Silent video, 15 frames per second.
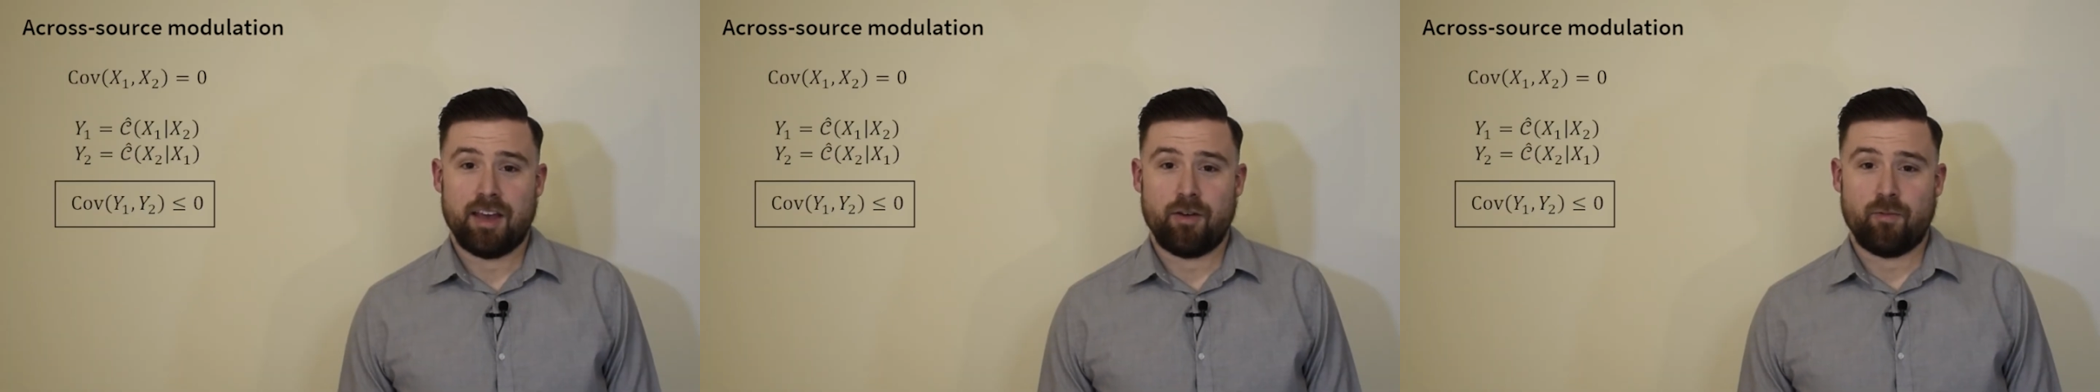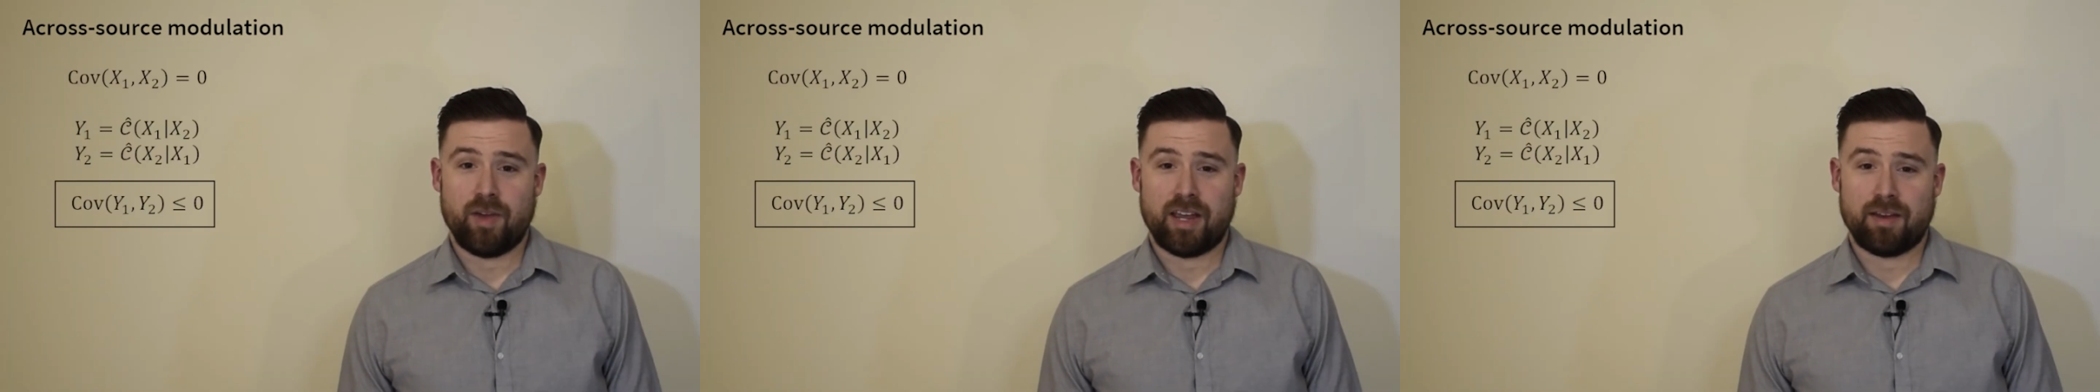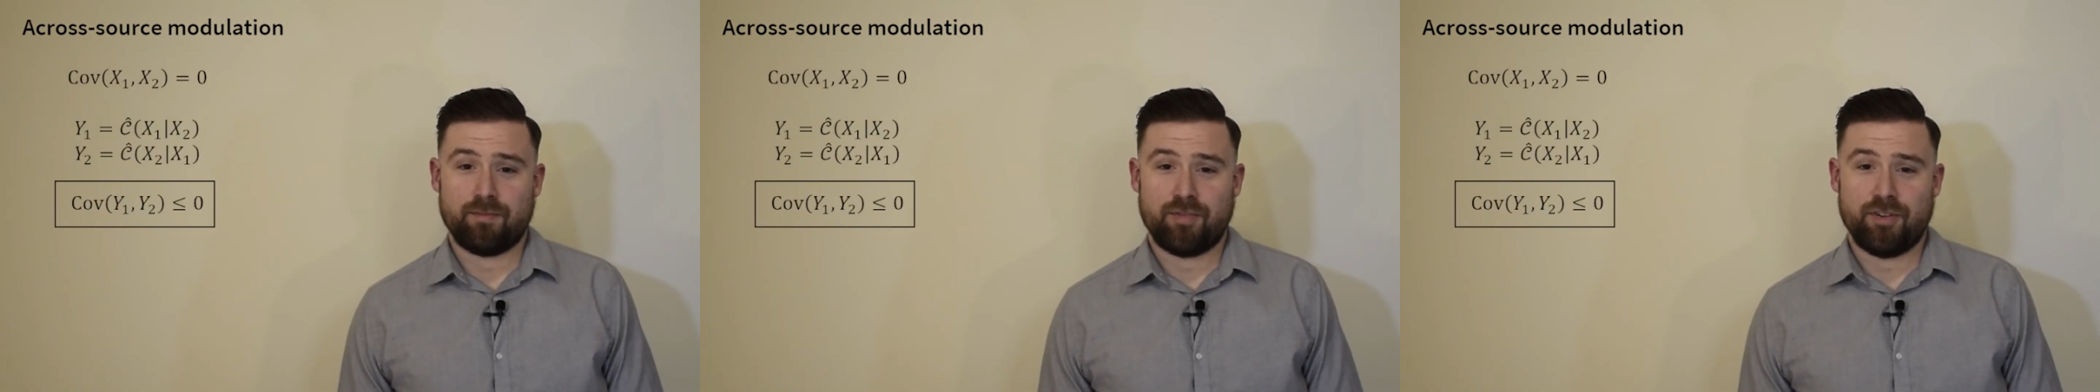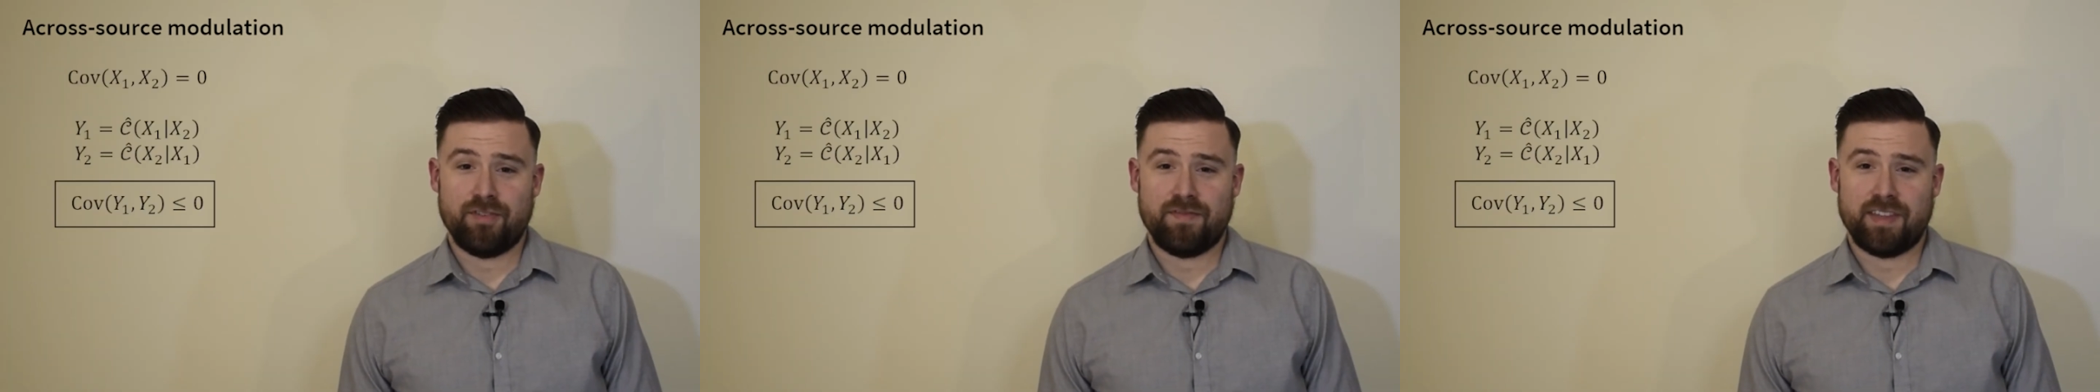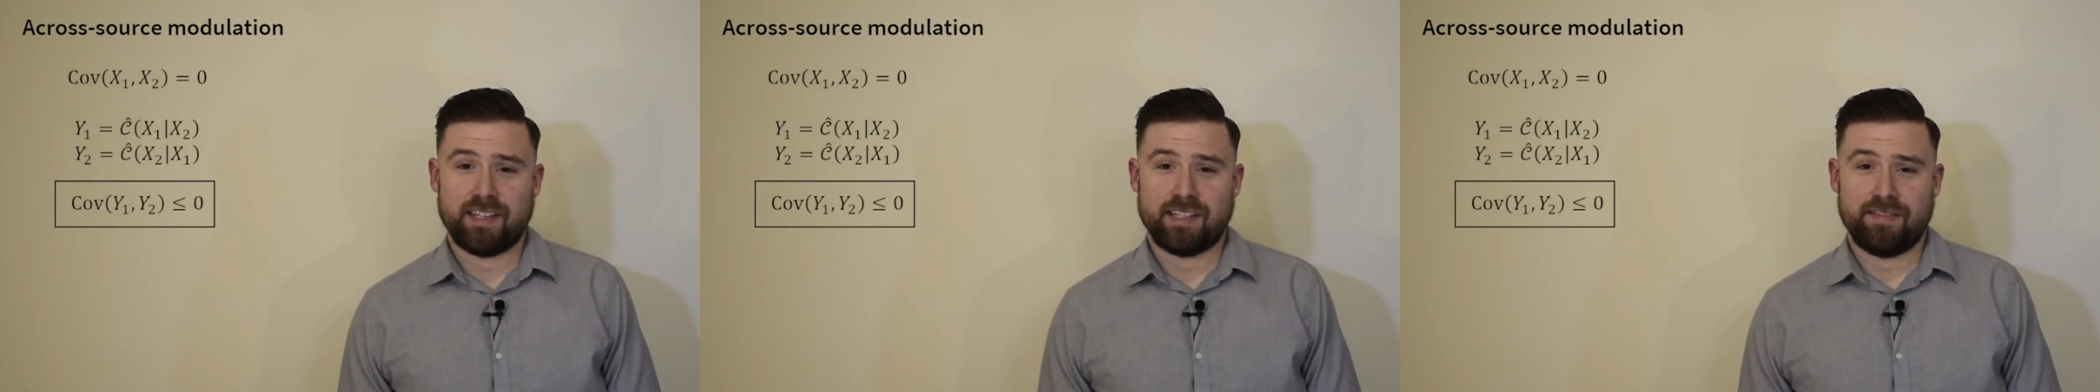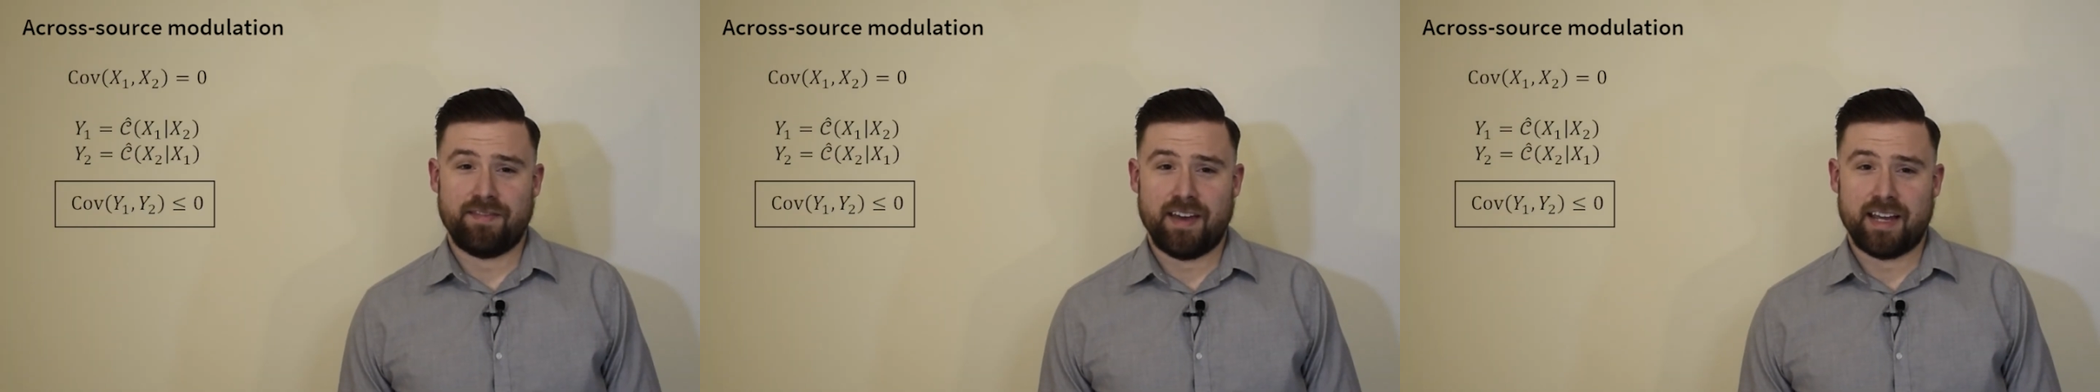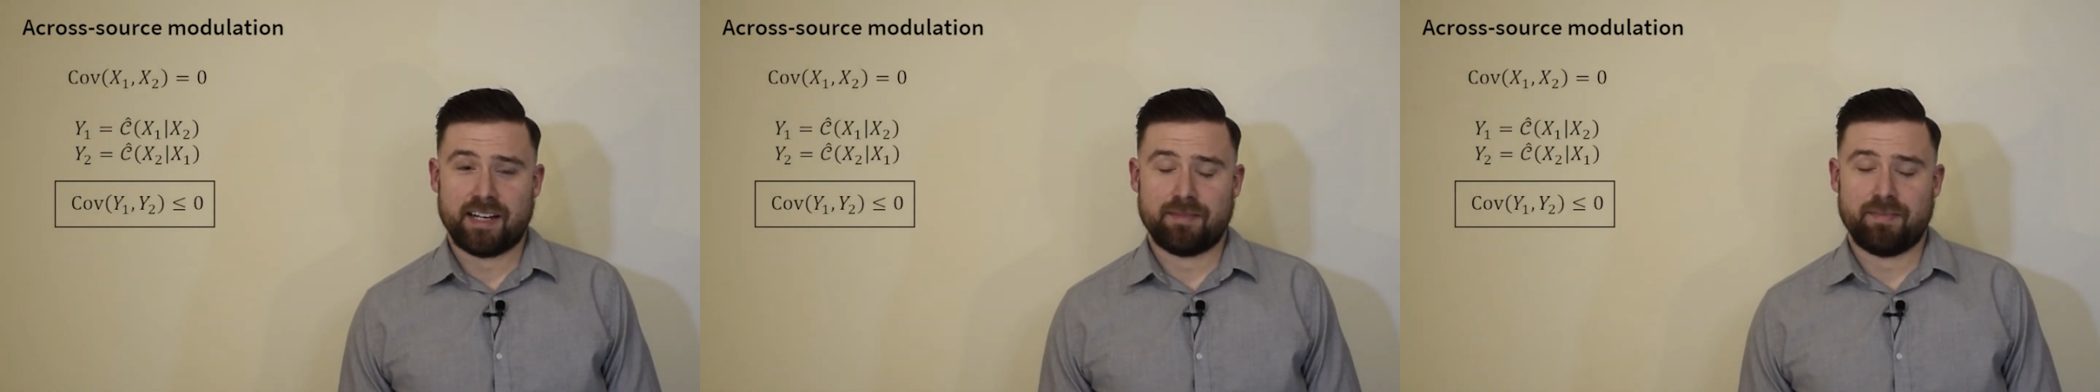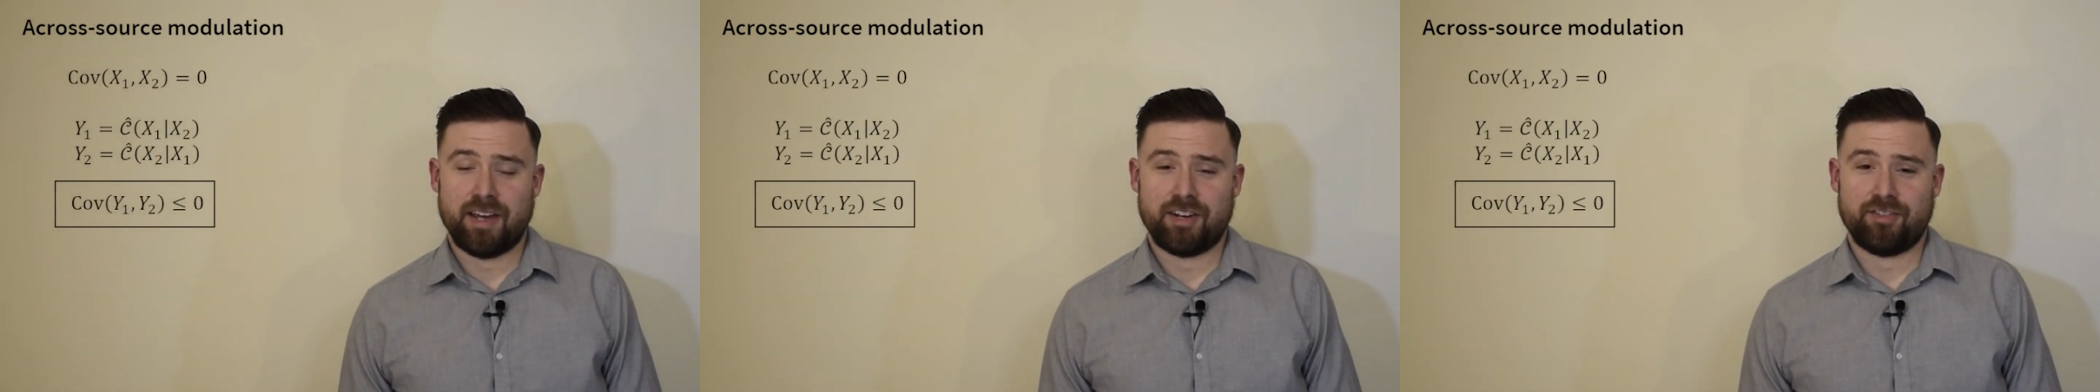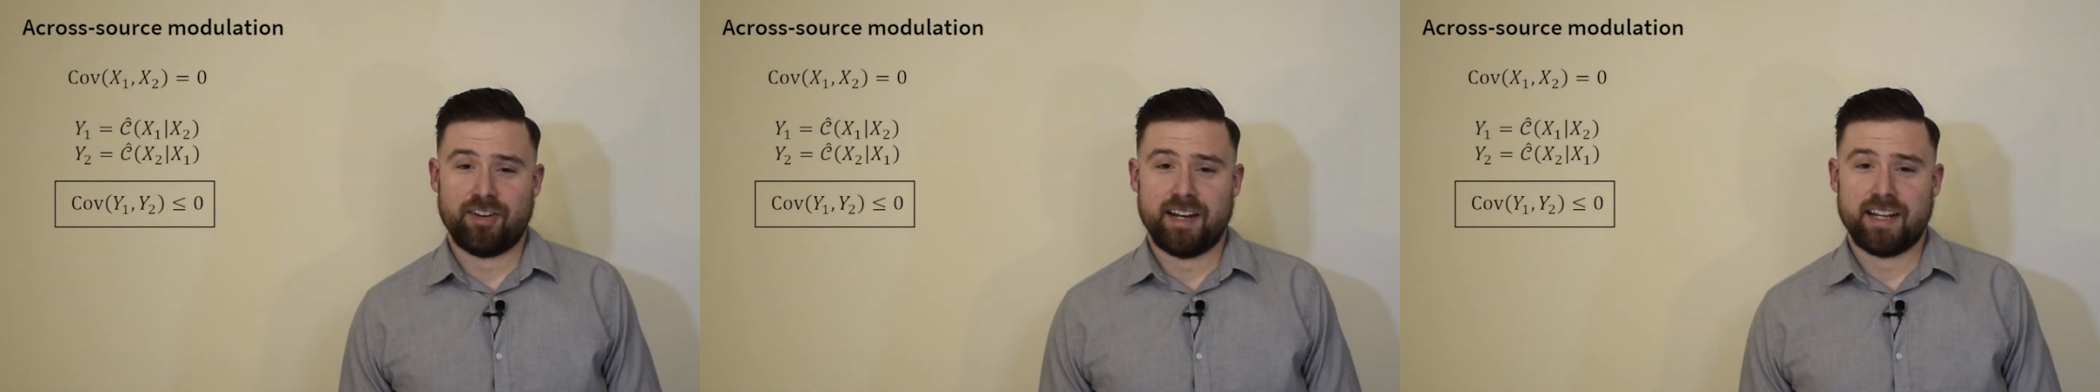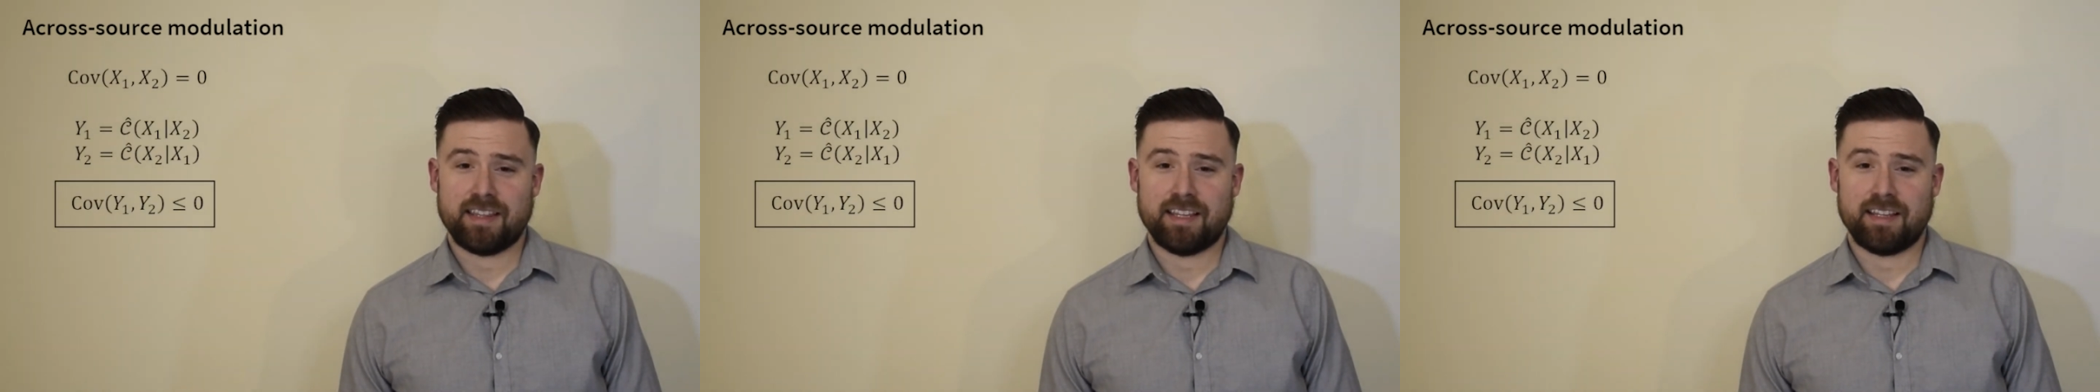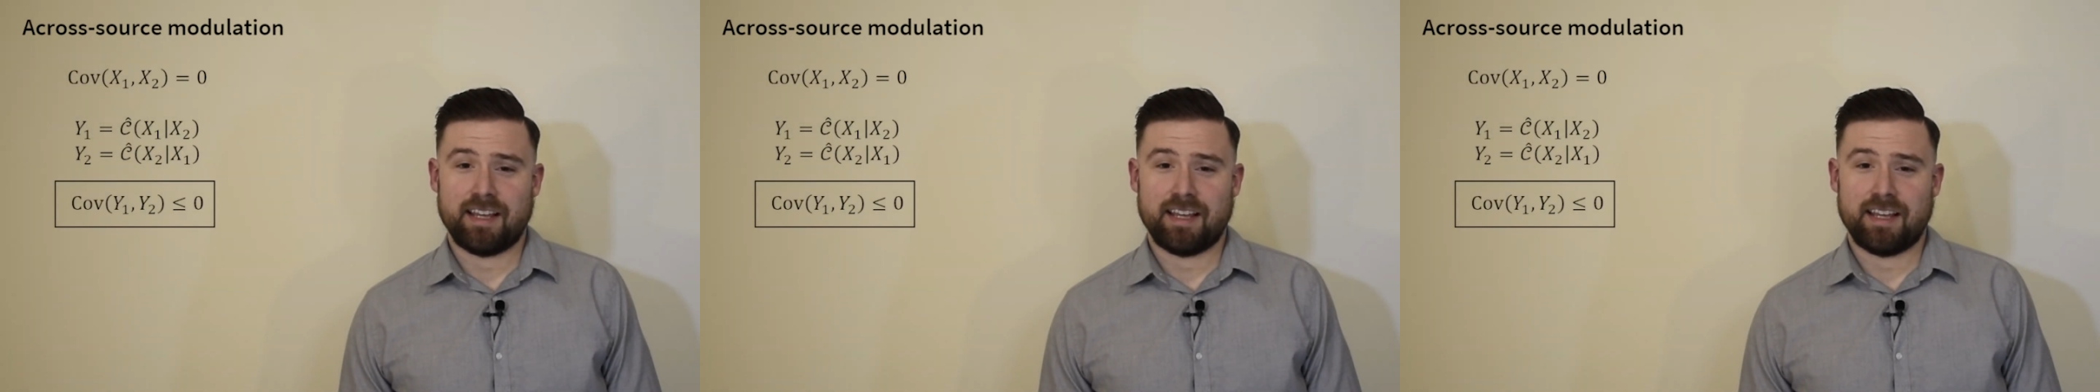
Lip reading: We can prove this effect by treating the